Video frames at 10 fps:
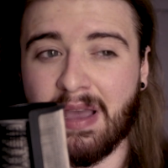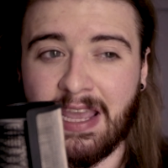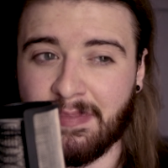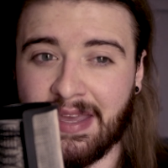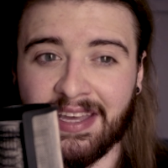
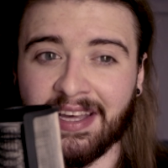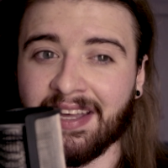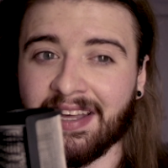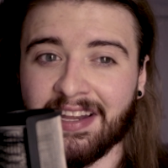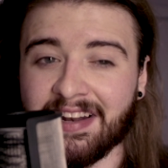Maybe
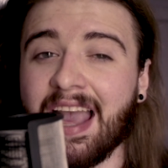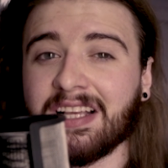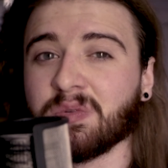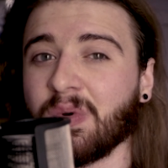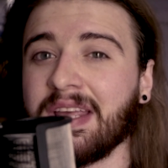
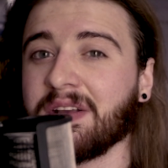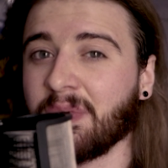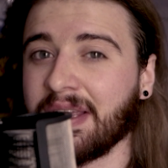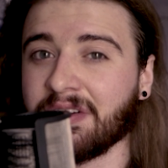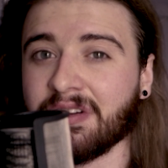next week
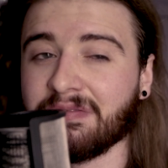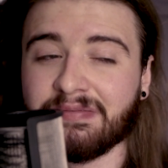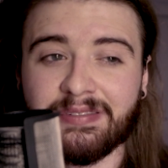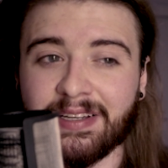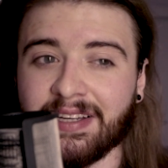we could
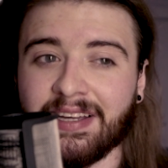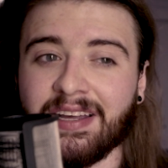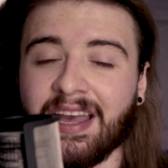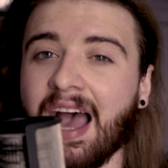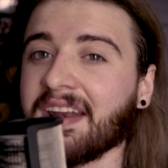have
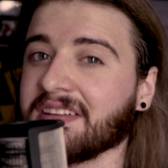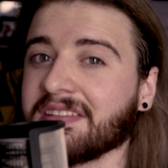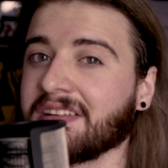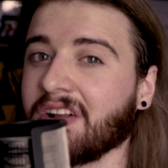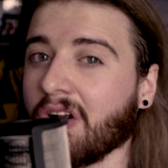had a
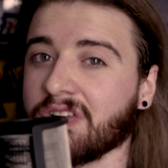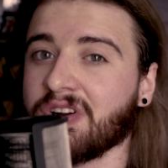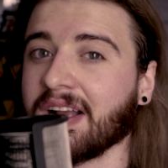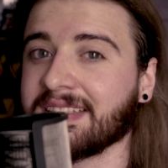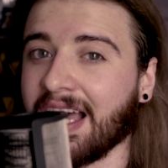
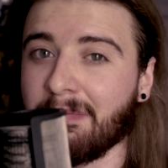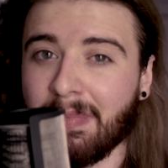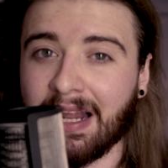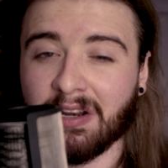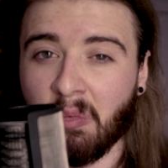contract signed
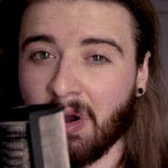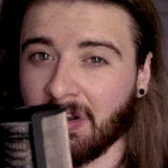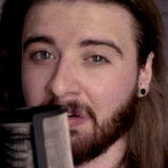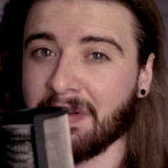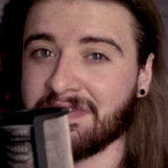by
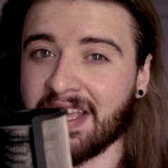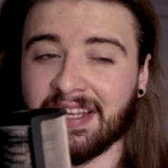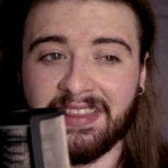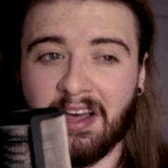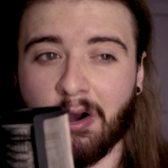Luongo and we've
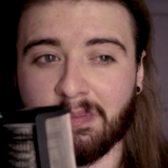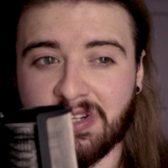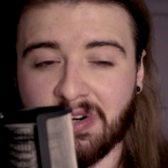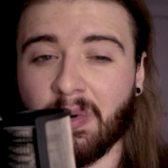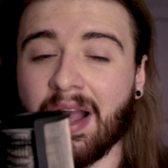taken that
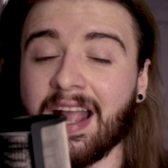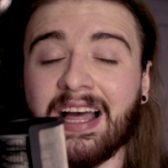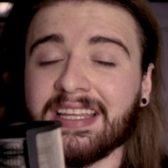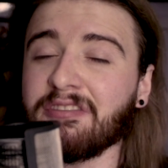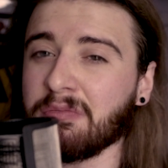option away. I
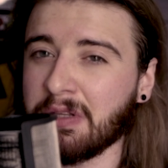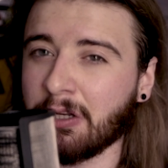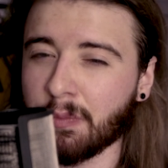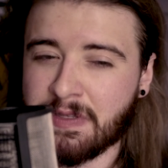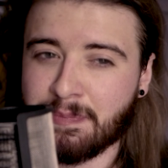think from the
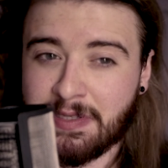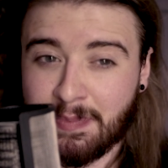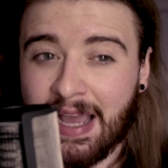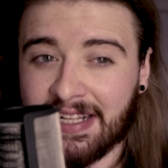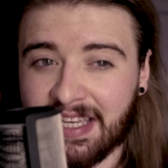club's
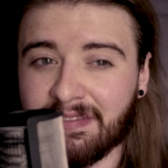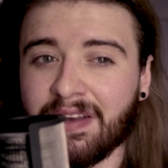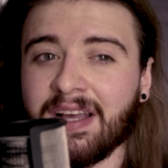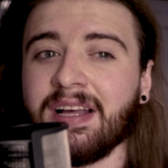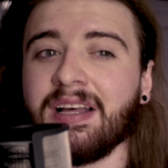perspective,
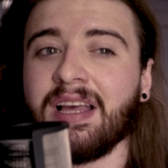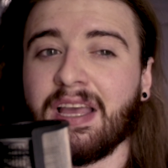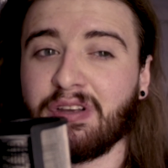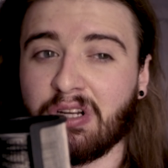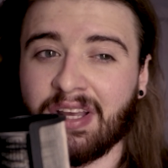
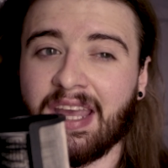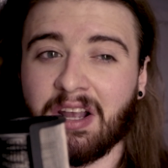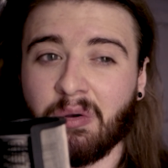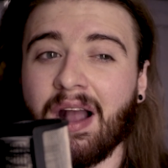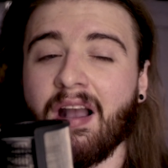if you look at it
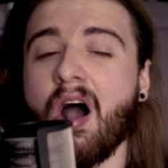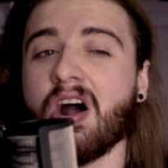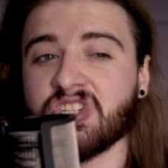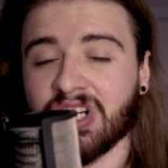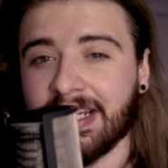quite
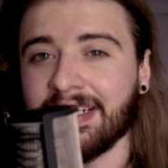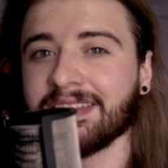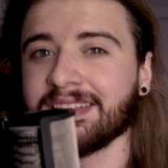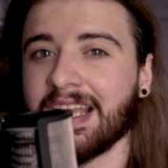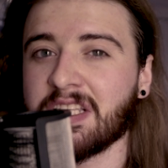harshly,
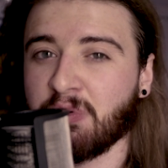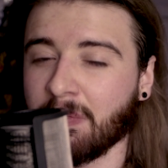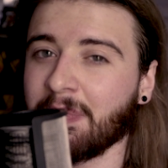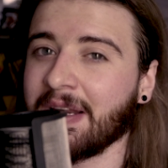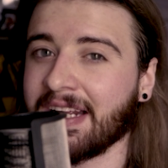it's
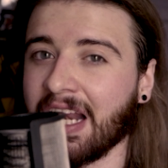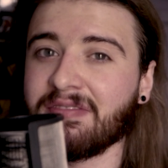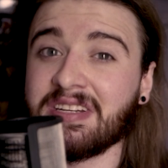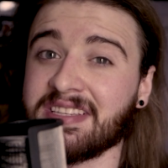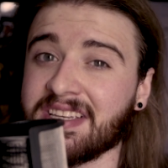probably a
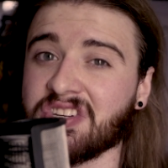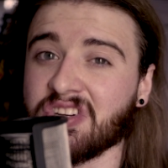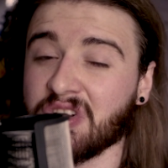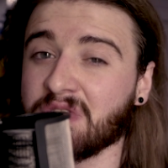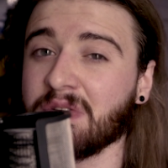clever
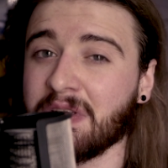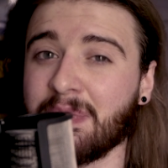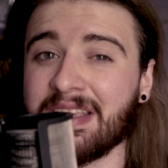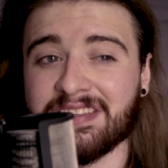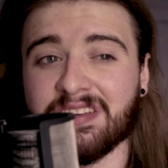decision. You do your
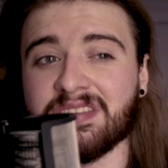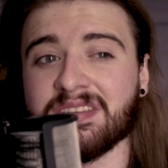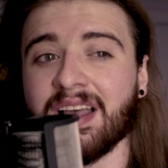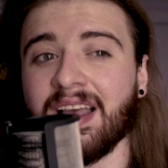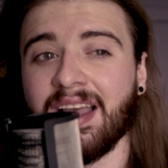
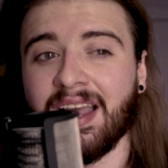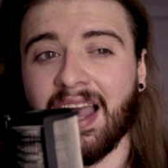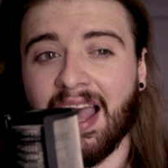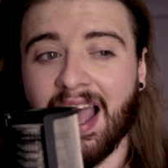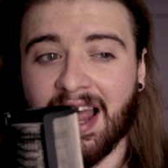business
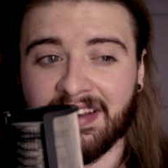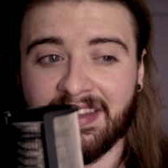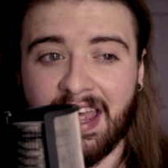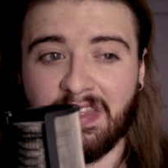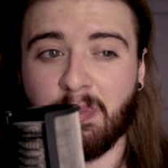and
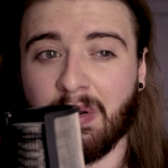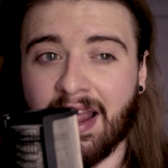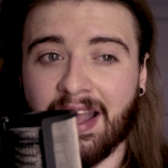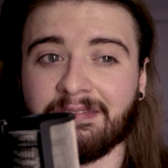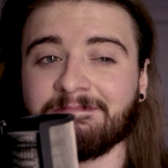then the
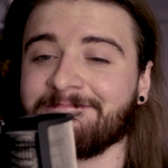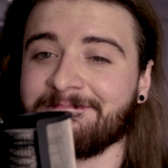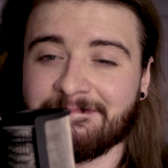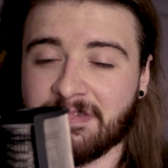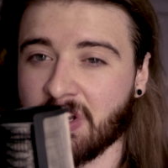player,
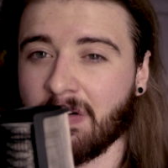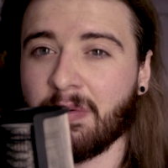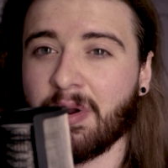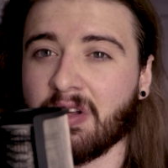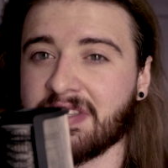sorry,
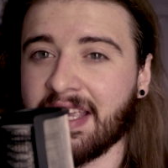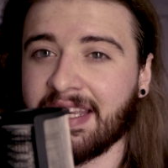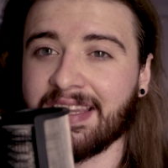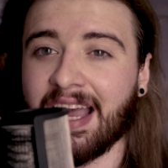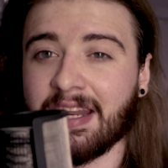we're not
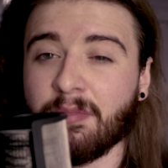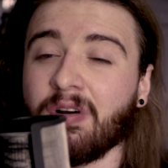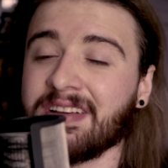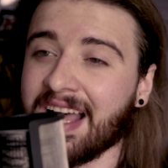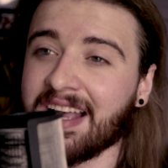taking that
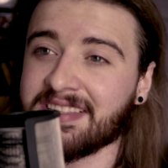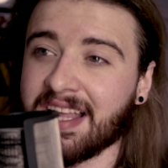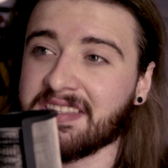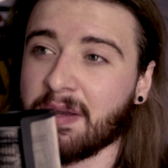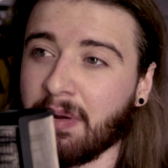anymore. Is that a
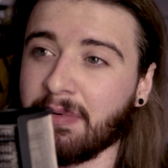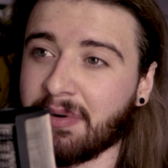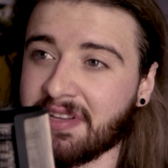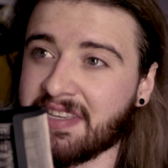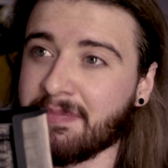stance I probably
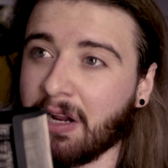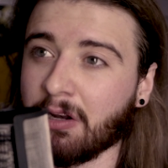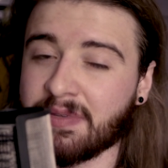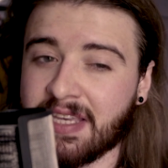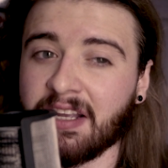want to see my
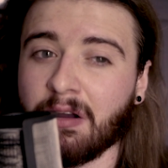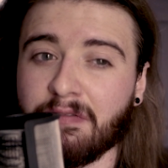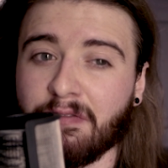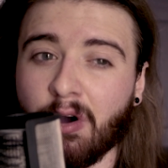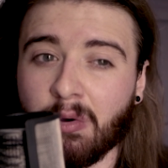club take going
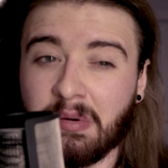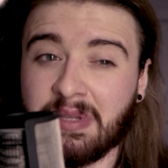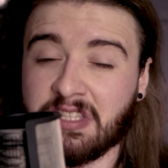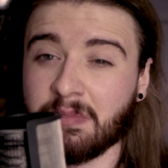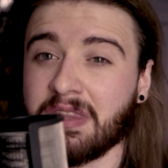forward with
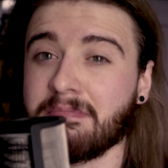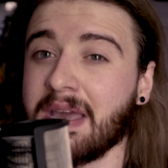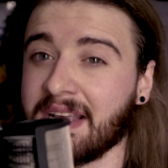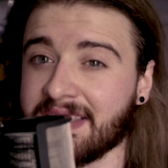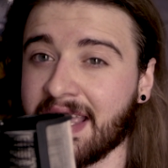some of the
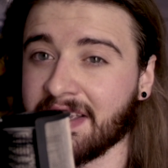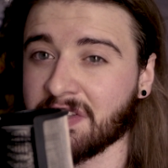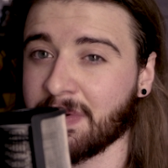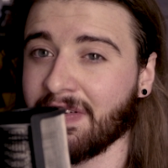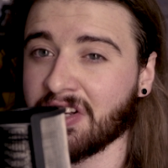Mick takers
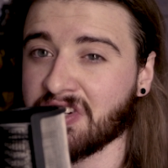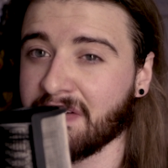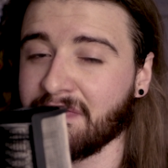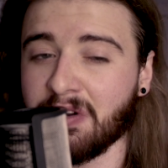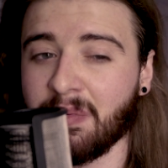we've had at
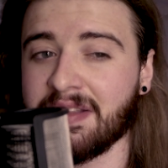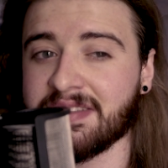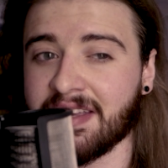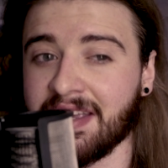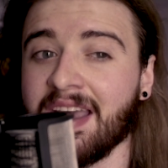Sheffield Wednesday?